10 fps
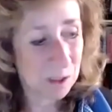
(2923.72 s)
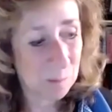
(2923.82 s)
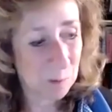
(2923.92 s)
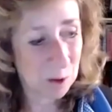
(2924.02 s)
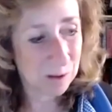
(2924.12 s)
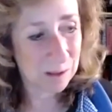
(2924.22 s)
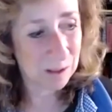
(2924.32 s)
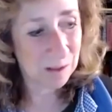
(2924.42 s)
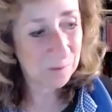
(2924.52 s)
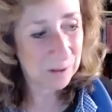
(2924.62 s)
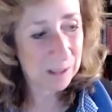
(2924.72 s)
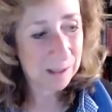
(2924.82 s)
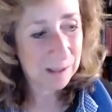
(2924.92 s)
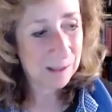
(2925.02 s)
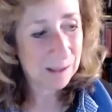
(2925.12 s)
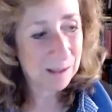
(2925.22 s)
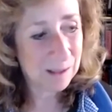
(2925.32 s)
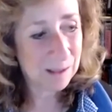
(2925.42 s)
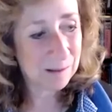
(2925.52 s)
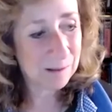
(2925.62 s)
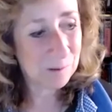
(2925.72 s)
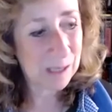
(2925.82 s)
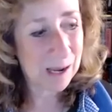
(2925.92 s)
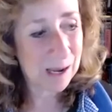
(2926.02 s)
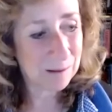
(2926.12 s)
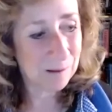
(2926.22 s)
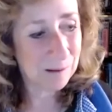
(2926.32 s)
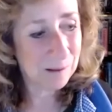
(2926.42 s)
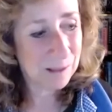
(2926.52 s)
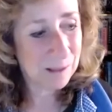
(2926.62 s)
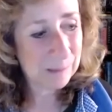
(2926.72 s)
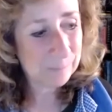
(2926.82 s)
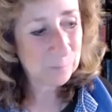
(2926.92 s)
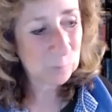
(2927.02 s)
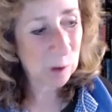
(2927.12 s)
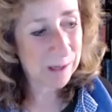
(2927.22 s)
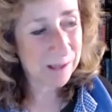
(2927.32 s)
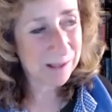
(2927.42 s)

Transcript: smart enough uh, to tackle trying